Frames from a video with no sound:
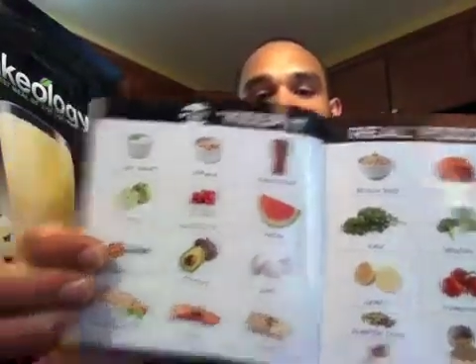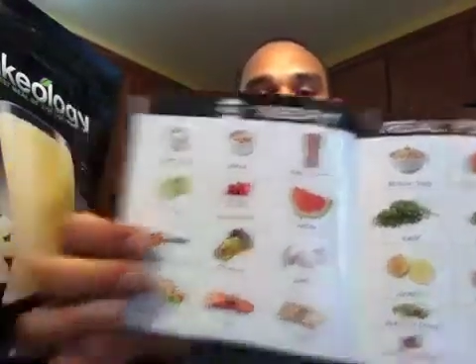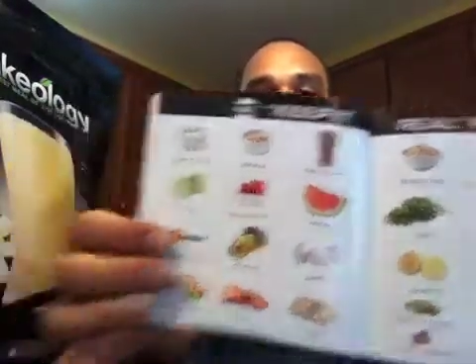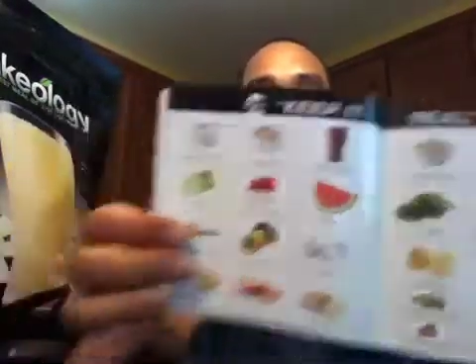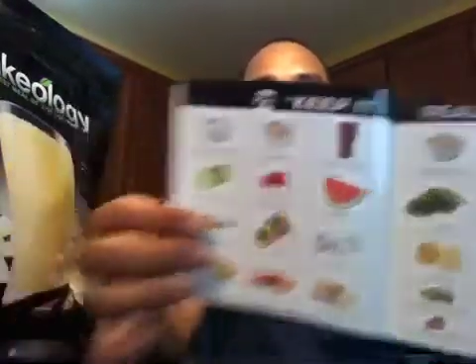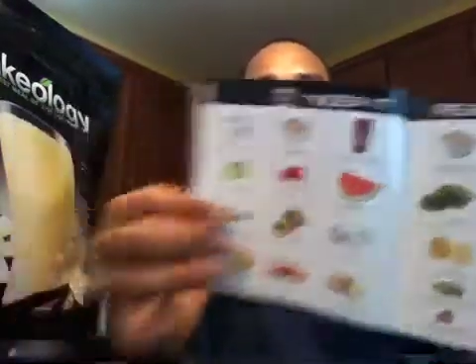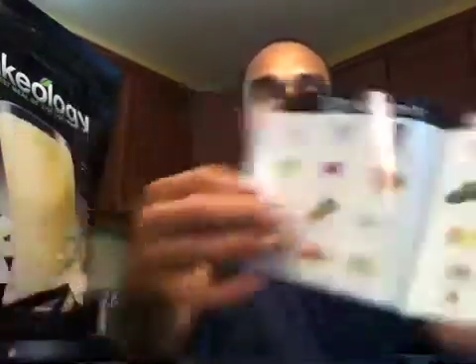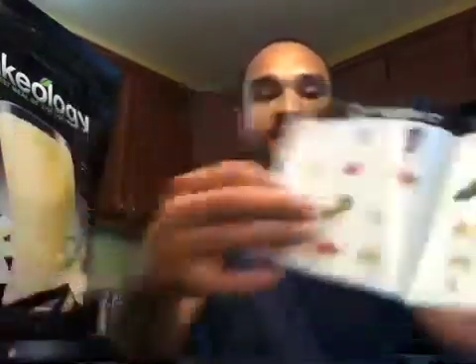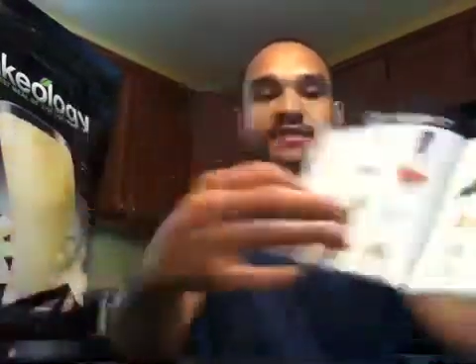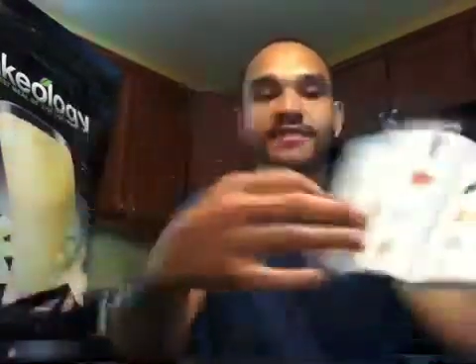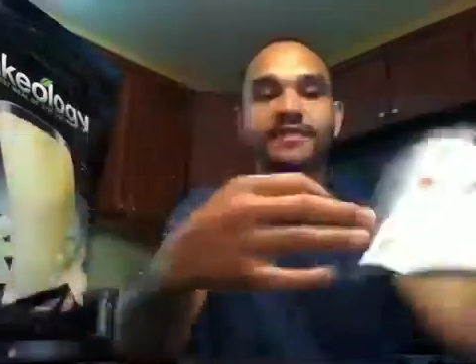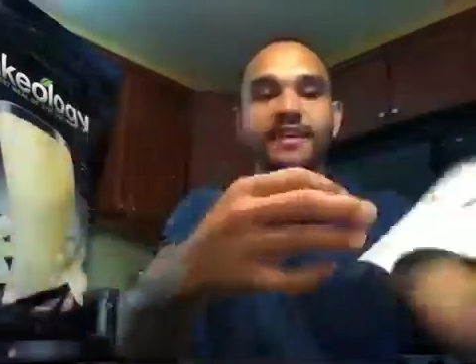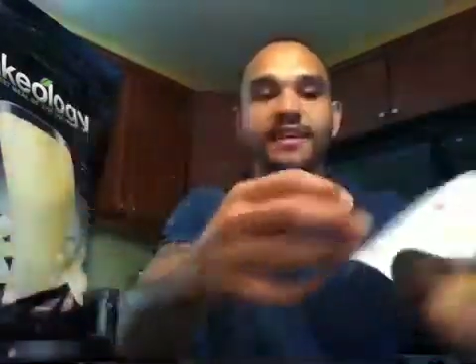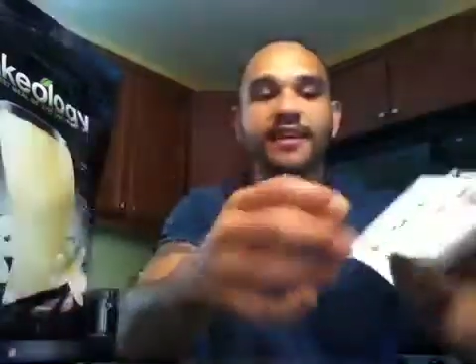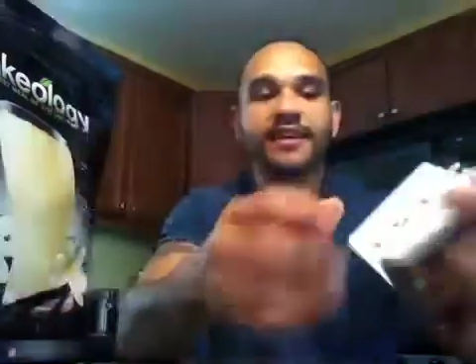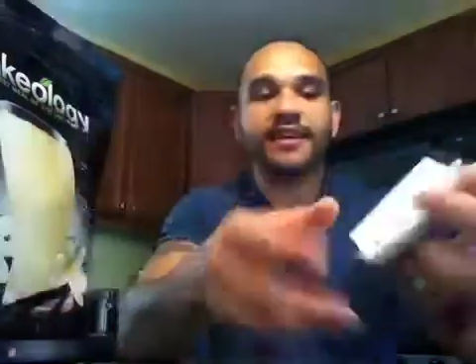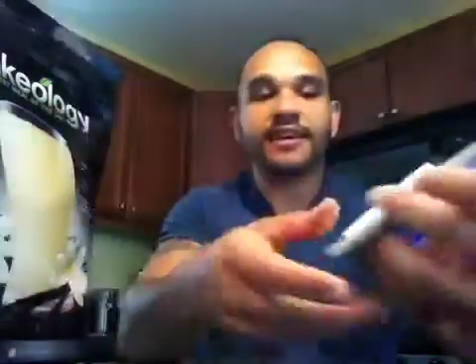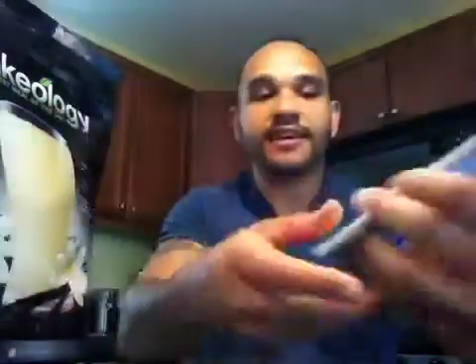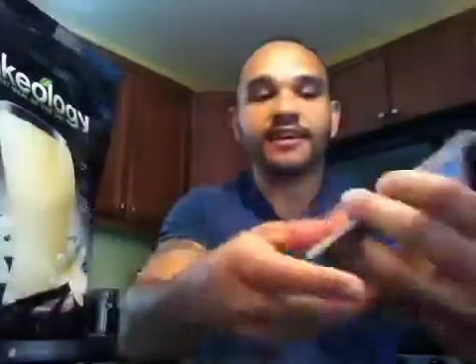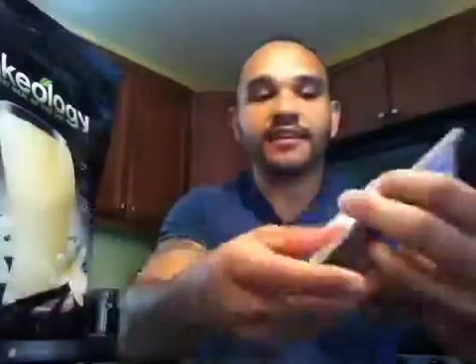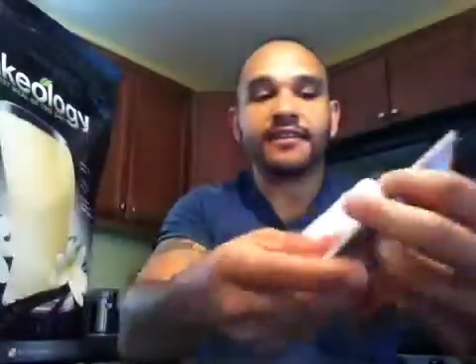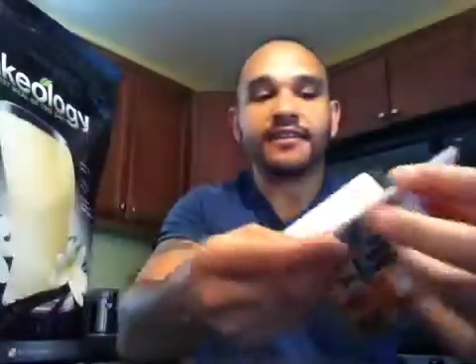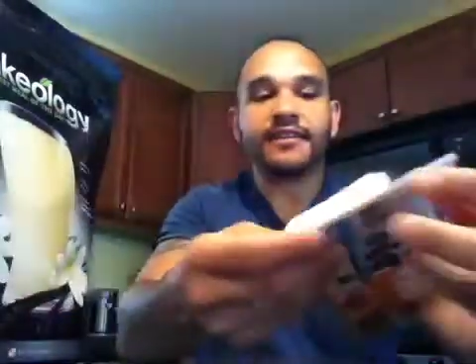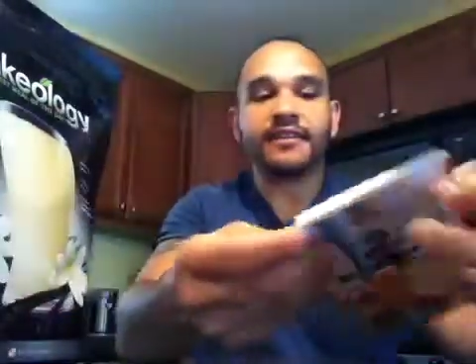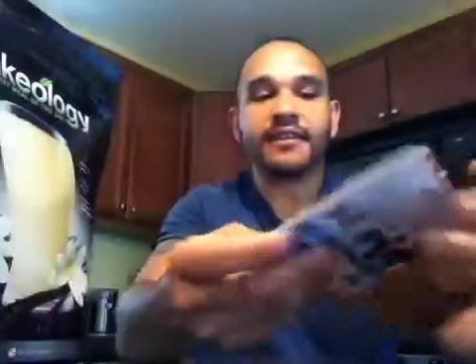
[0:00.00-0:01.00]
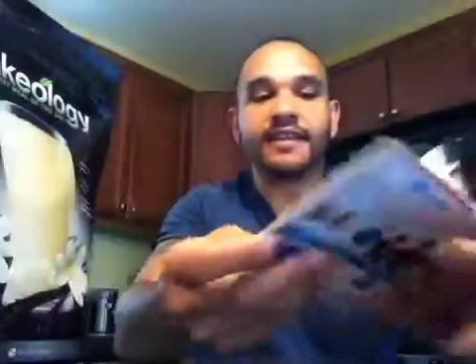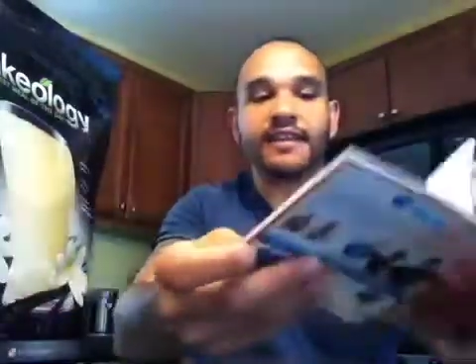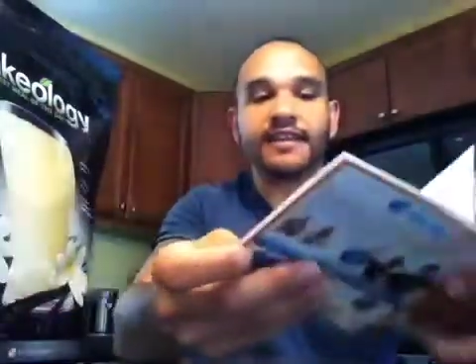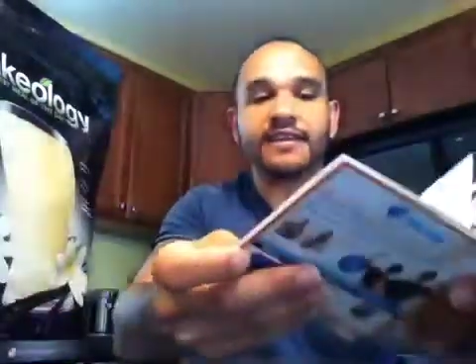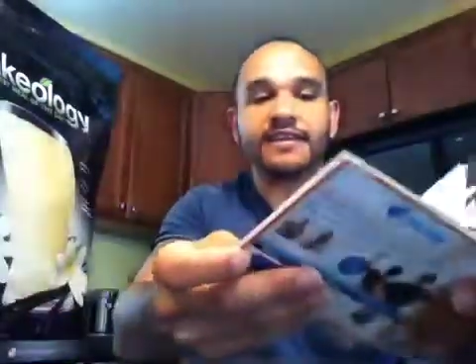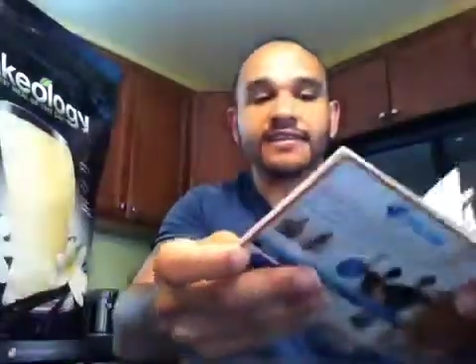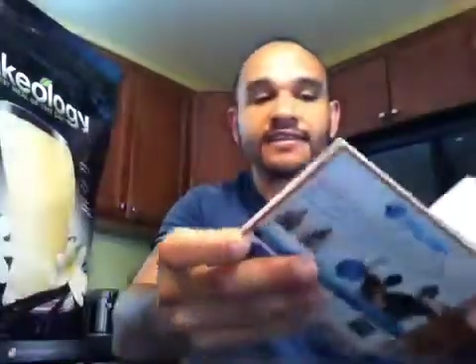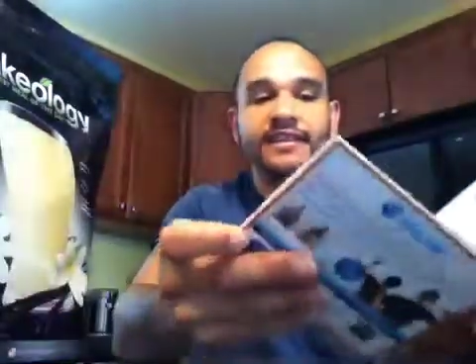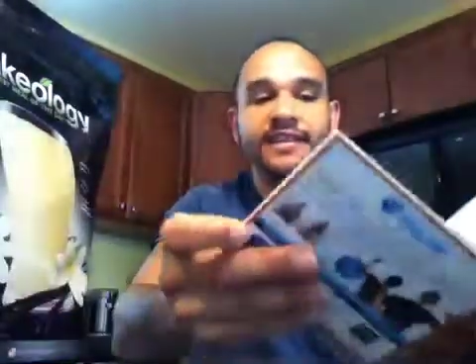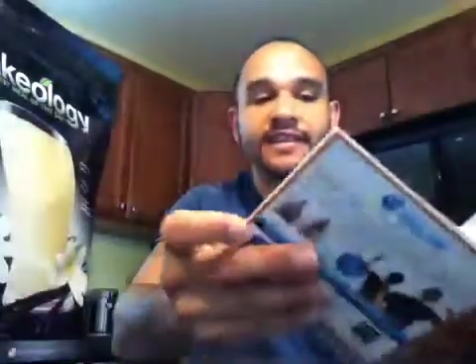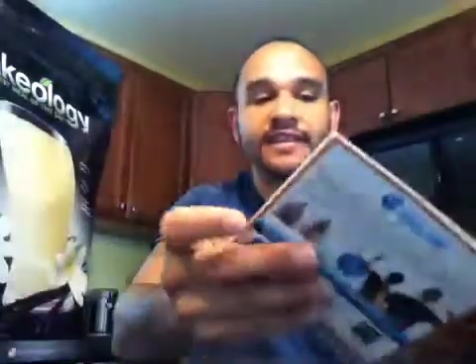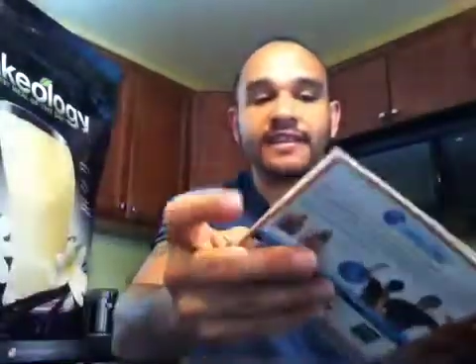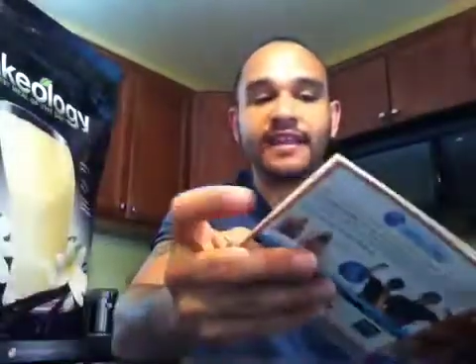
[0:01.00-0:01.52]
These are
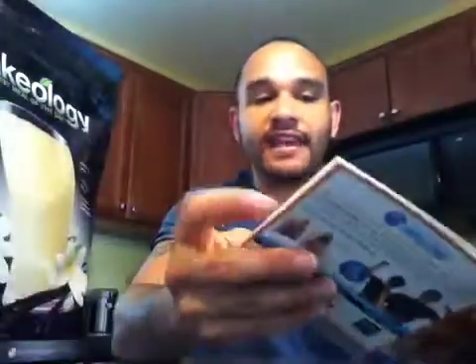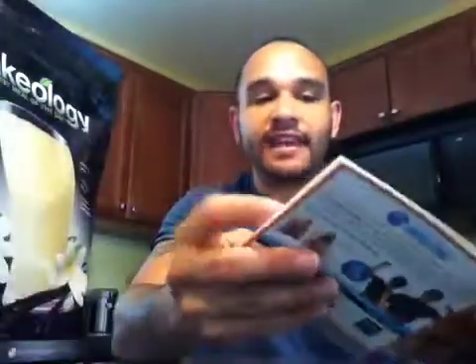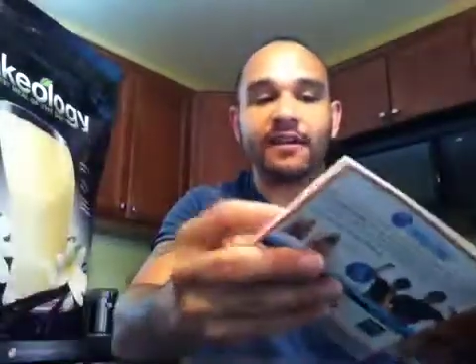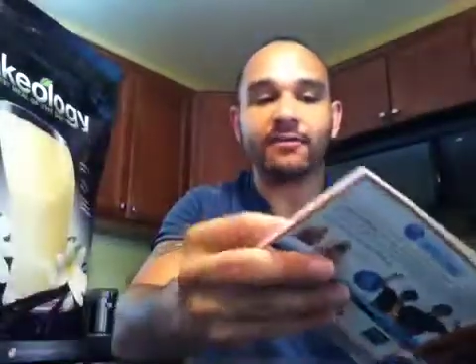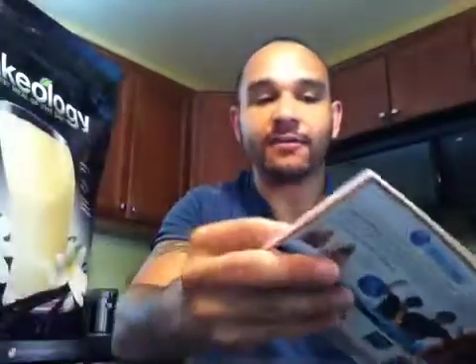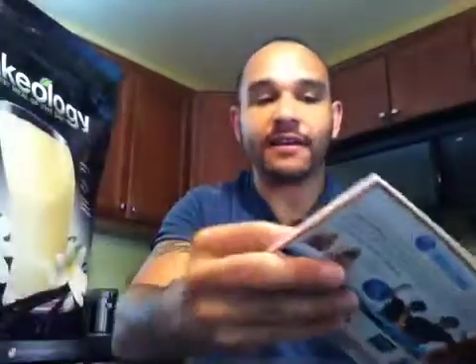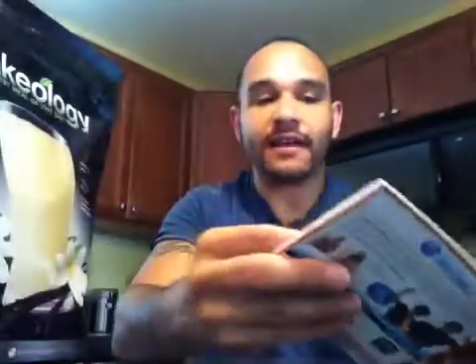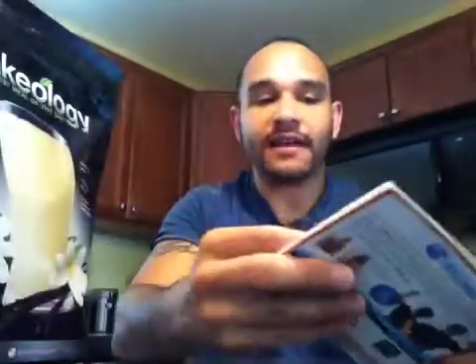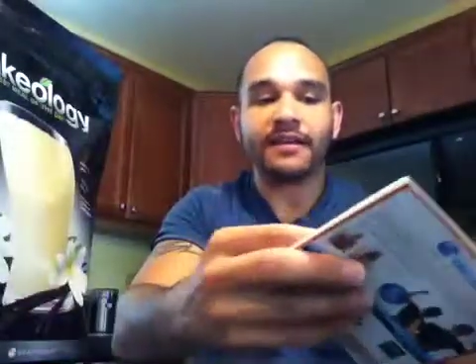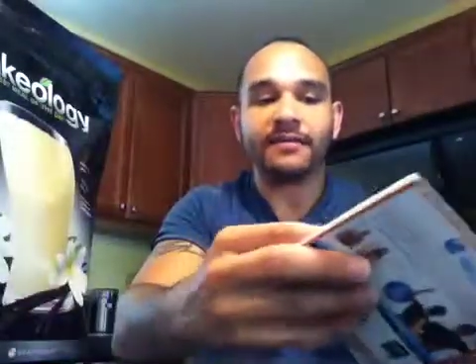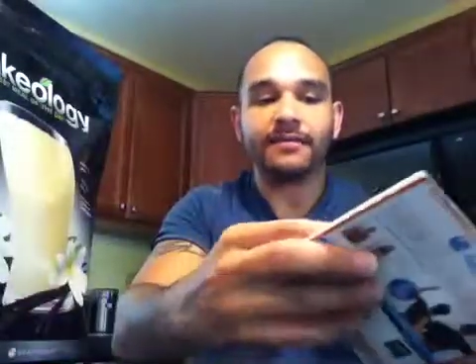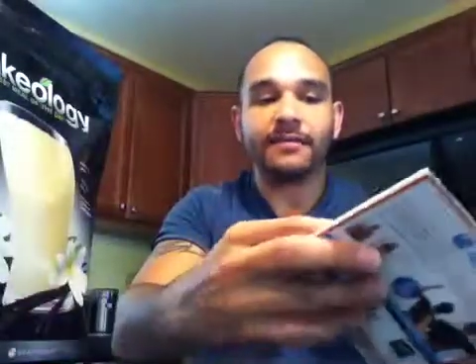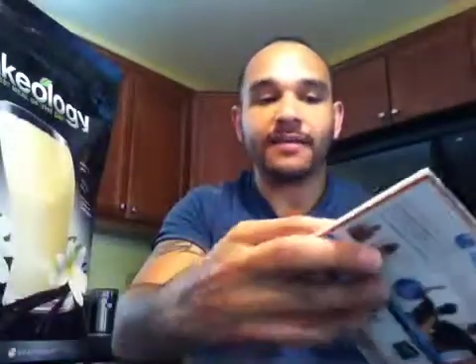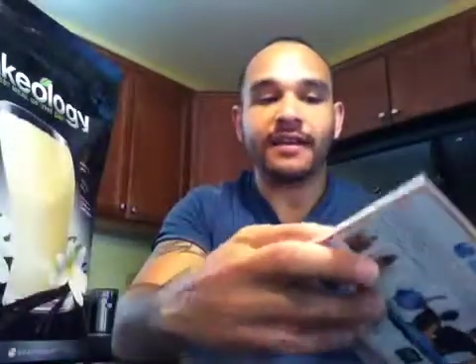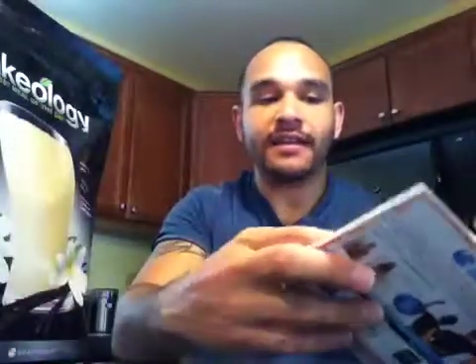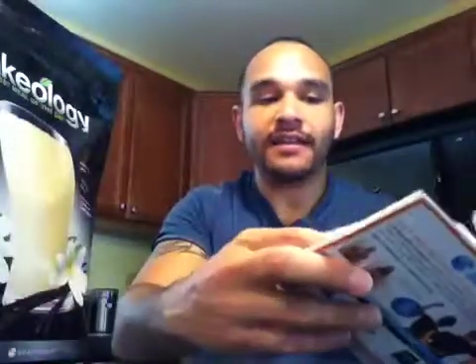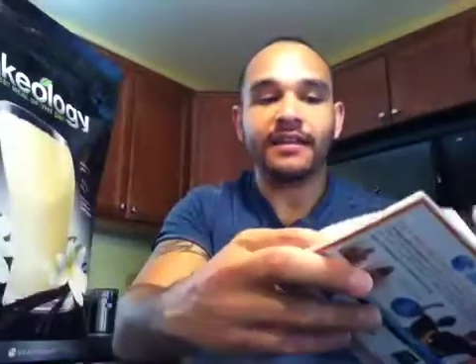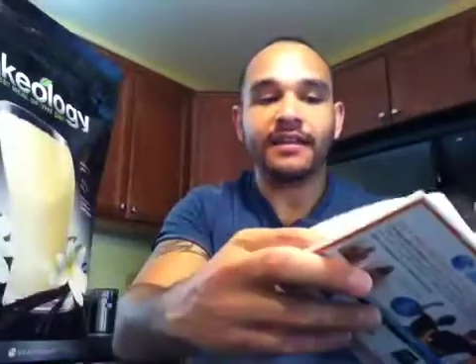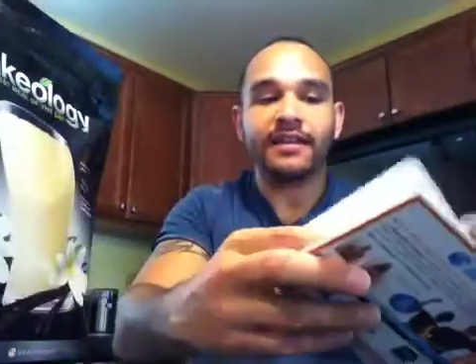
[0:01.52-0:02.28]
things that they recommend